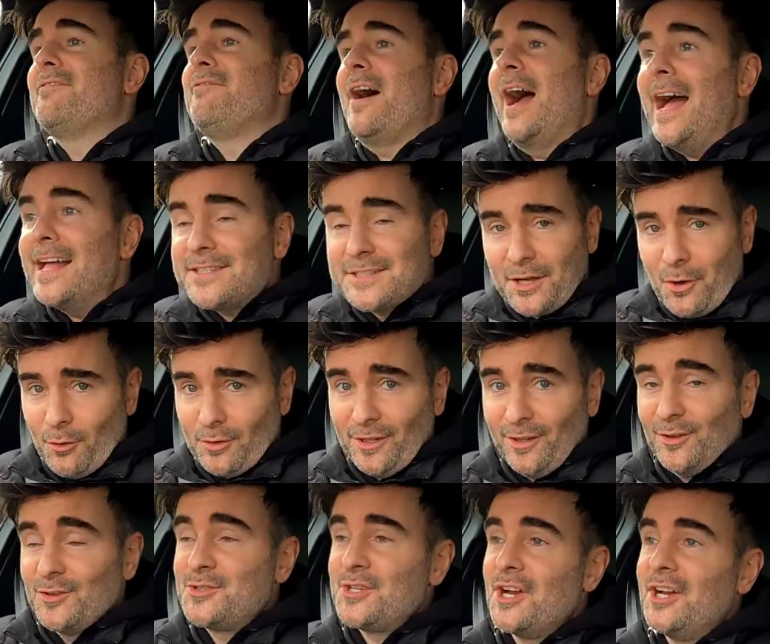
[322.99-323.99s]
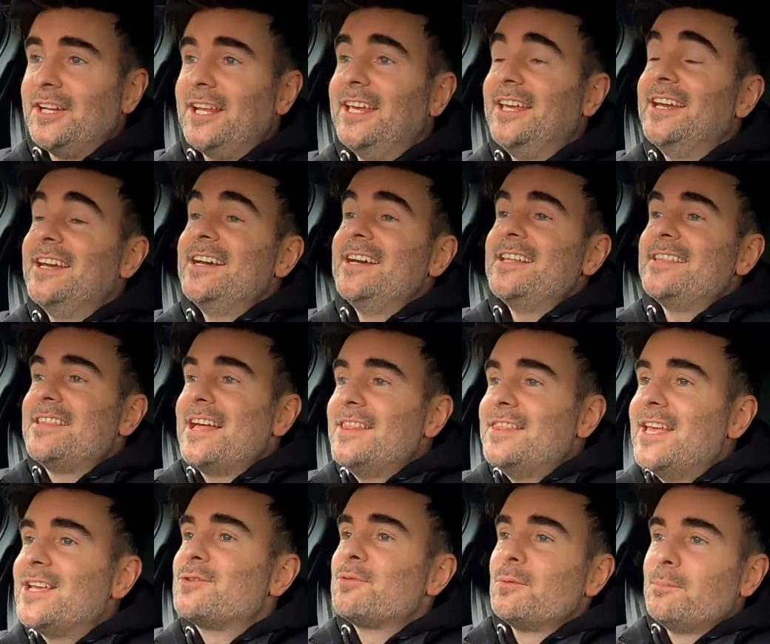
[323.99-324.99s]
if I had to go on a long journey,
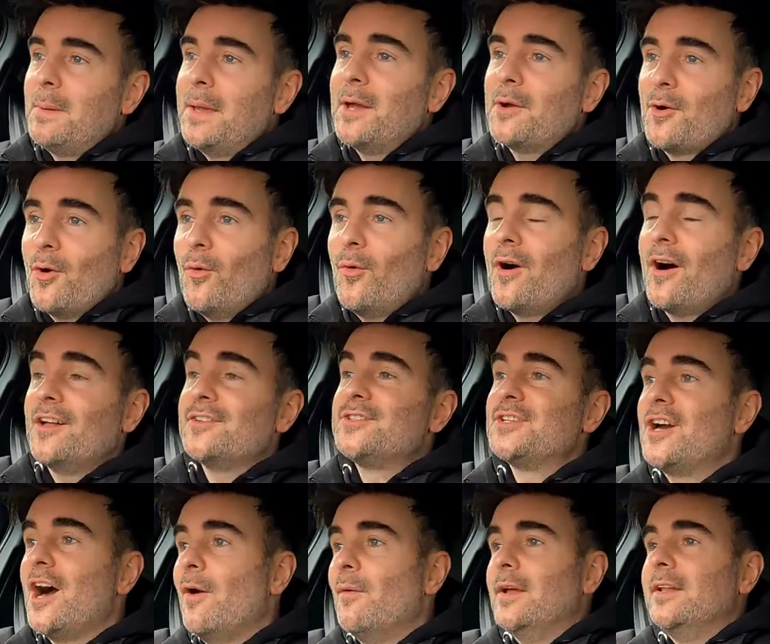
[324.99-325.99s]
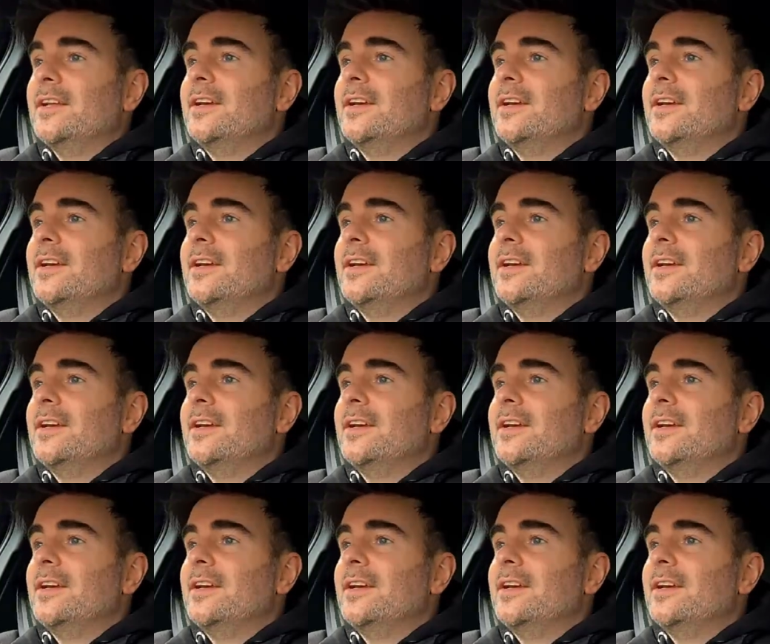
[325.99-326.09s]
then this would be a cool car to go